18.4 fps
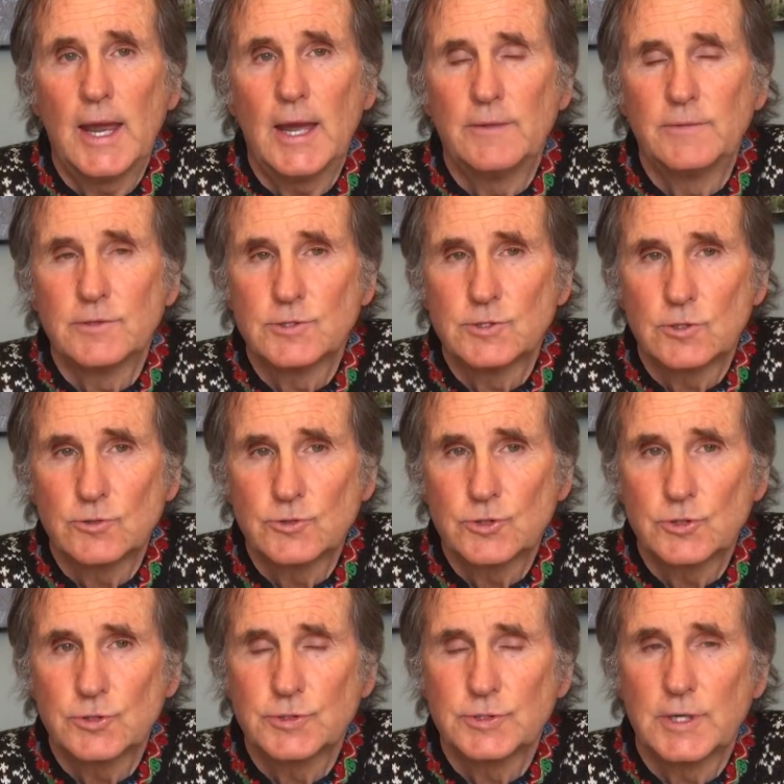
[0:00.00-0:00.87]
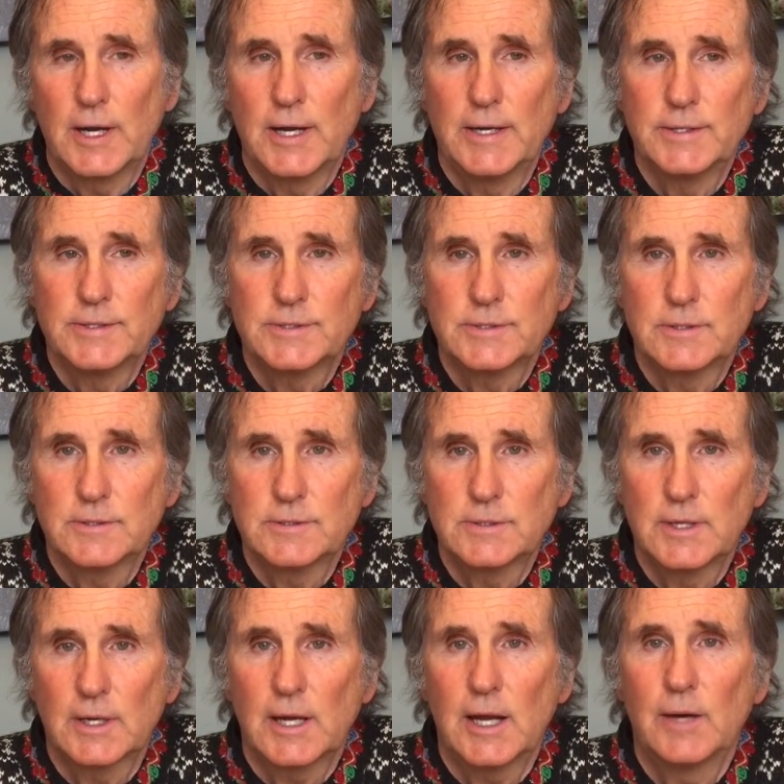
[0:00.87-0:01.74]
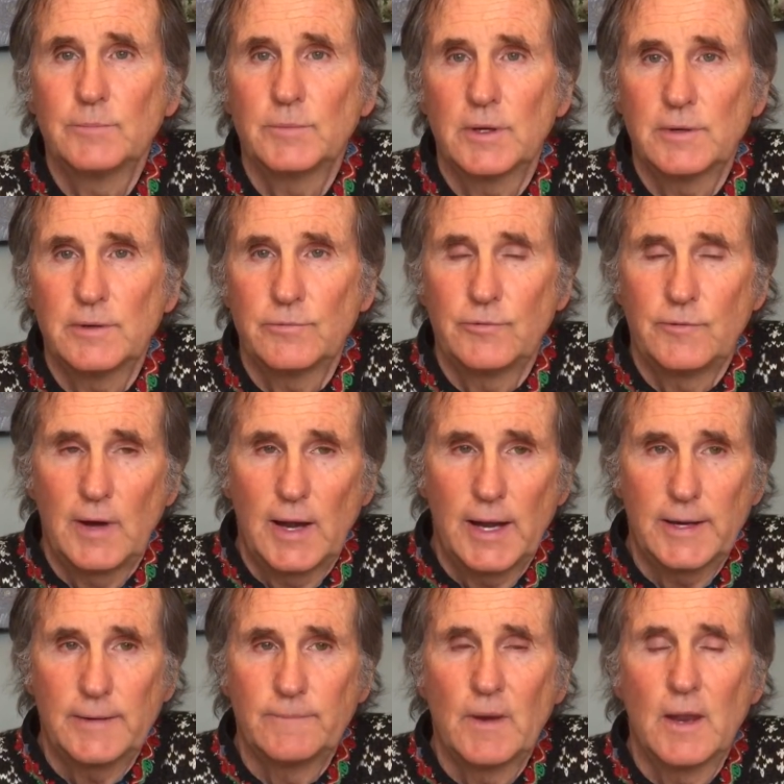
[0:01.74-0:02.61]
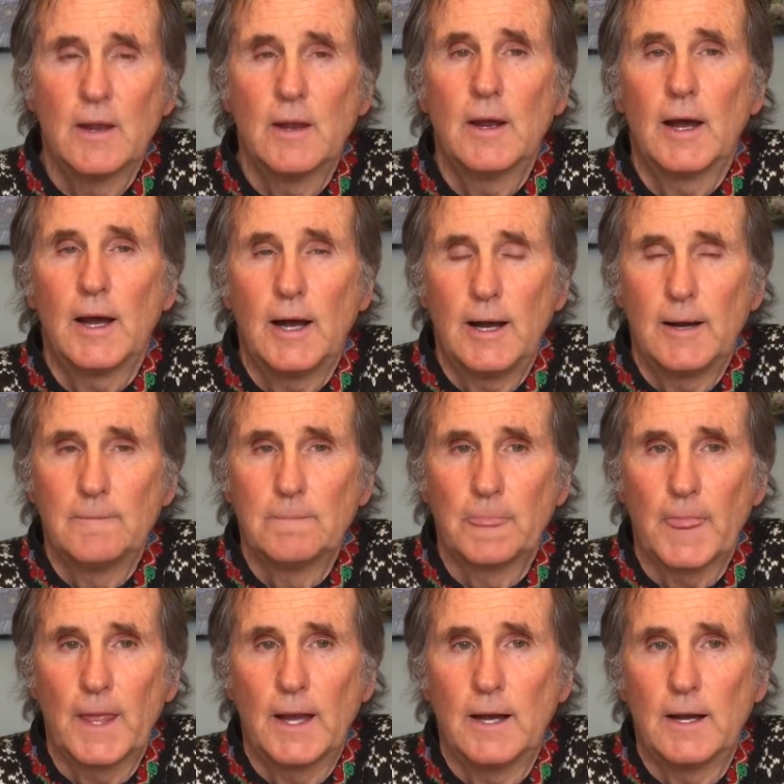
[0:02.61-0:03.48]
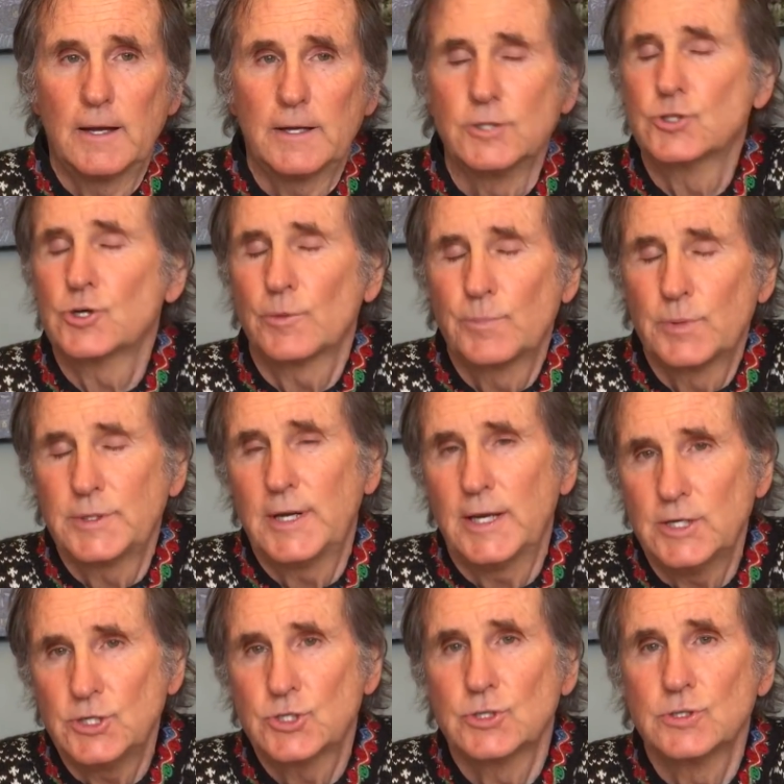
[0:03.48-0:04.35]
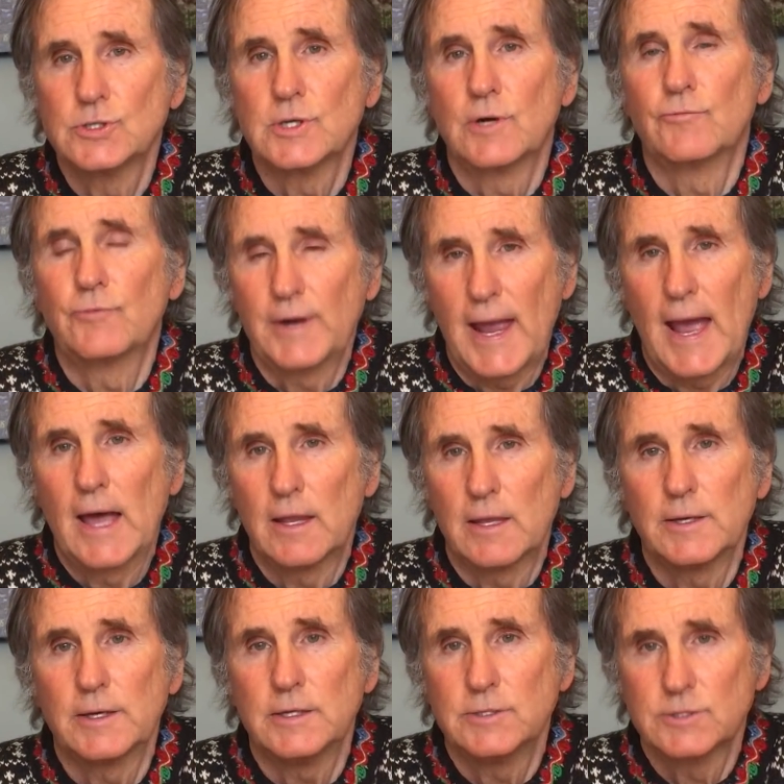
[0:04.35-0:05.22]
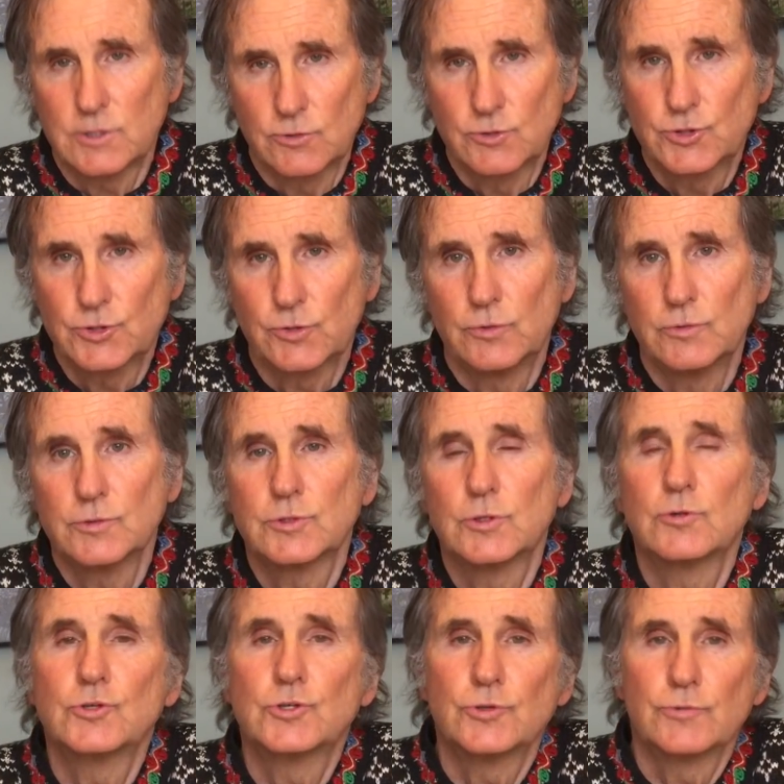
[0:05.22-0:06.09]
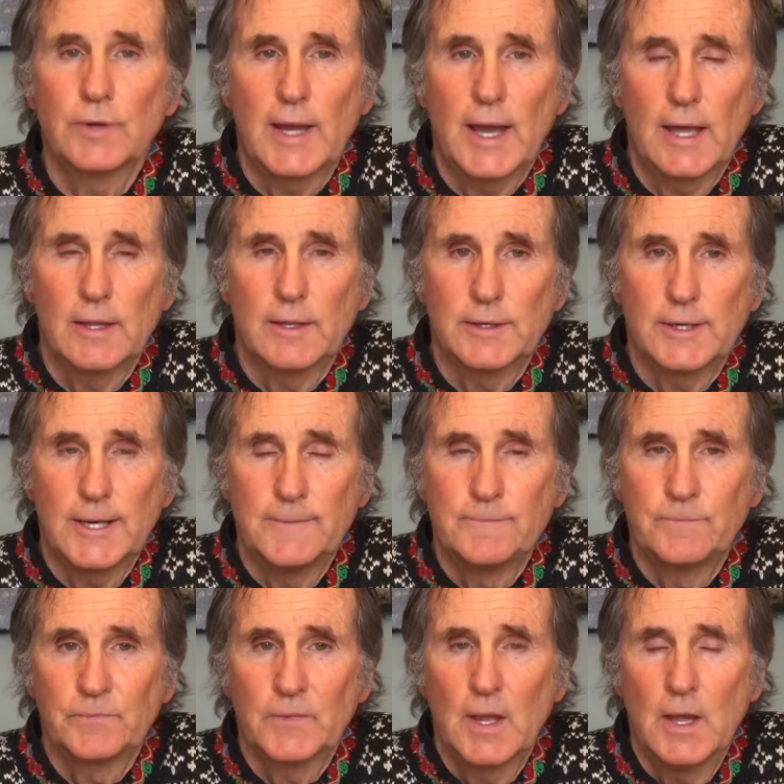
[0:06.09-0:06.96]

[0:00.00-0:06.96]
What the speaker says: and the social sciences to come to define interpretations of reality, social reality.